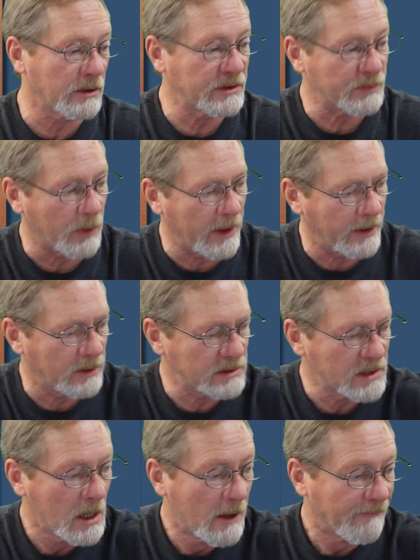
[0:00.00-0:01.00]
sprayers,
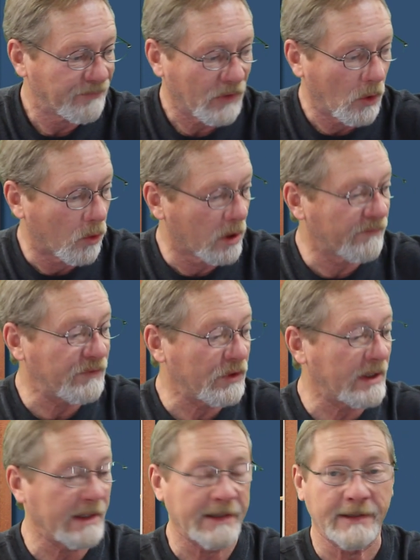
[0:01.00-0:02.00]
or if you
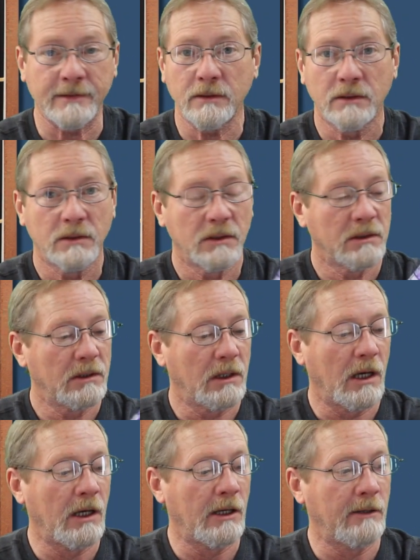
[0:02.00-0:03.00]
can't,
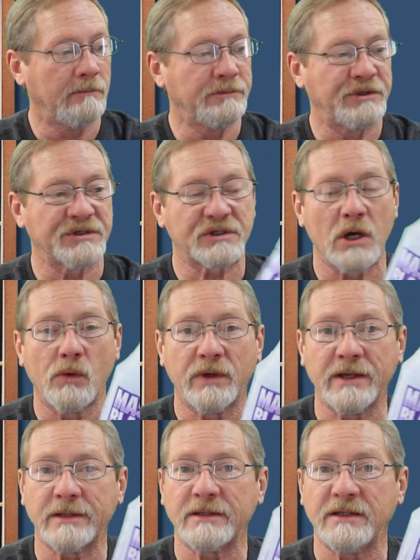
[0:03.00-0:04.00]
just go
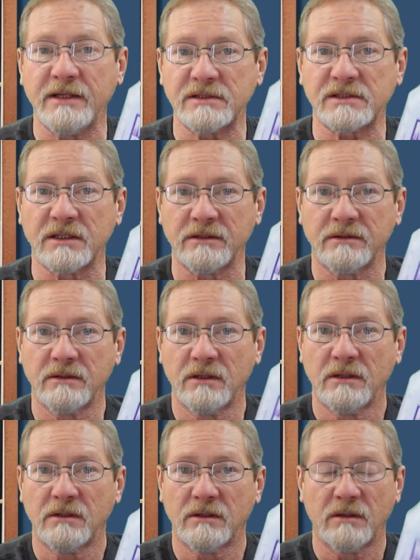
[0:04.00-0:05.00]
get a decent
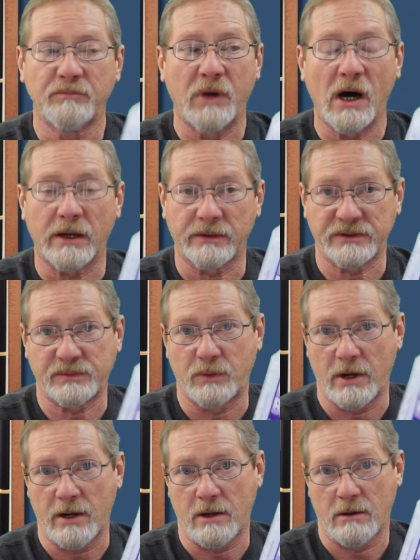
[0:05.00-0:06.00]
bottle
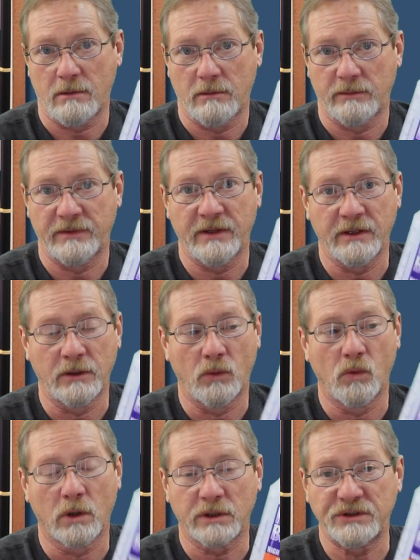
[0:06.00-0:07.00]
sprayer. It'll
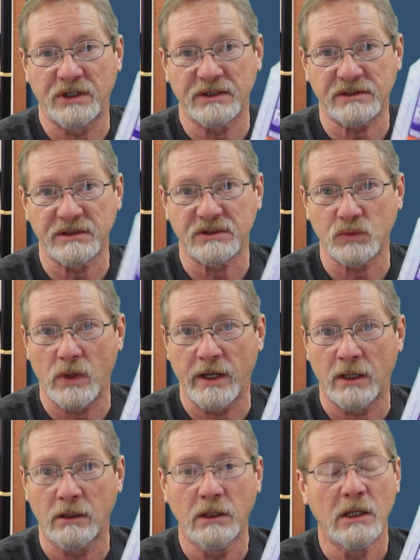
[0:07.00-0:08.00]
work just as
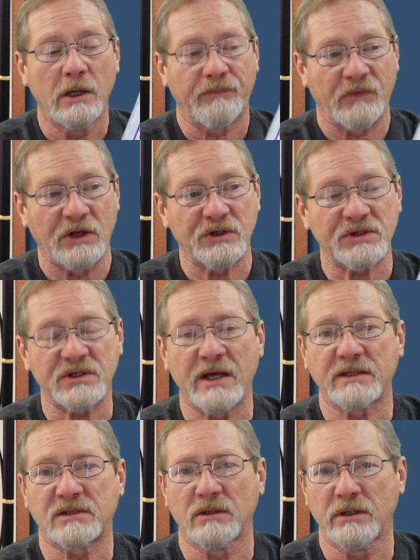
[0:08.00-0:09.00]
well. It just
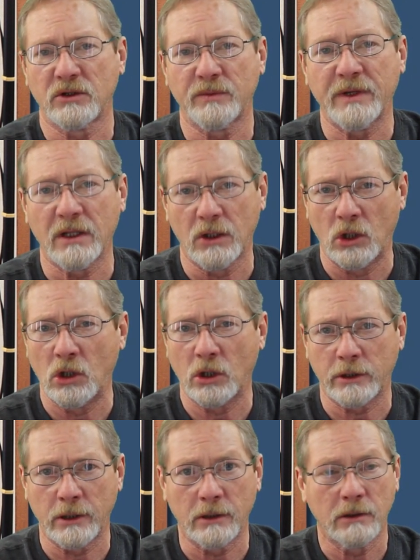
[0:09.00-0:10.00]
takes a little bit
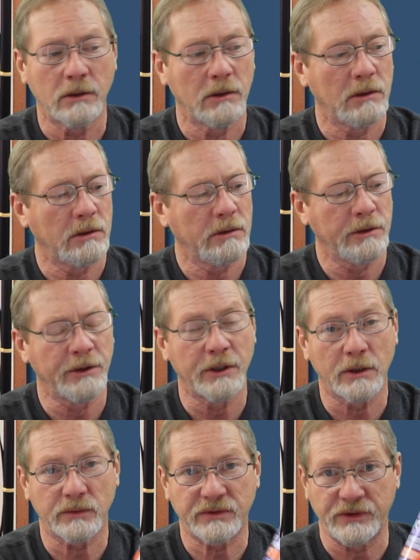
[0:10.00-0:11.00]
longer,
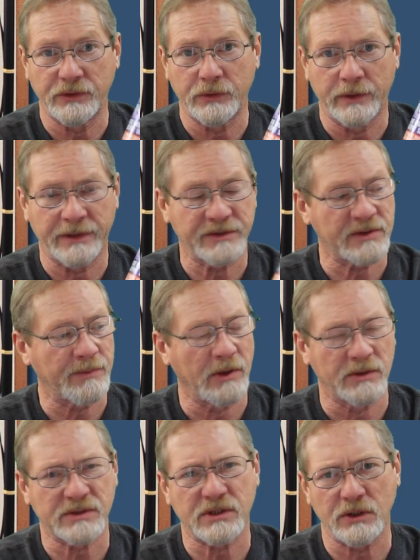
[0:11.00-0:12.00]
to do it, as
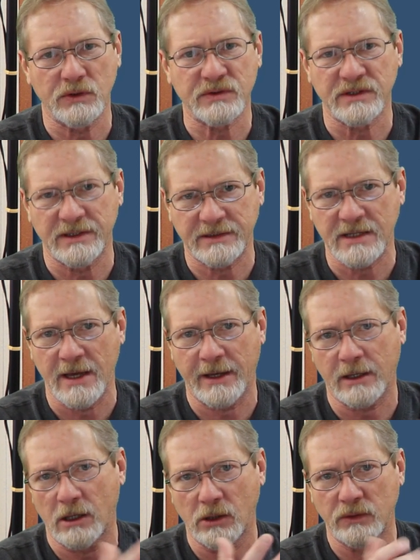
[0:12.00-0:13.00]
opposed to using a
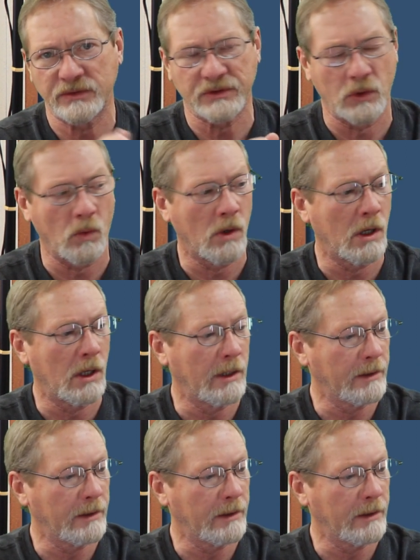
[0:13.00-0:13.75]
tank, a hose, and a wand.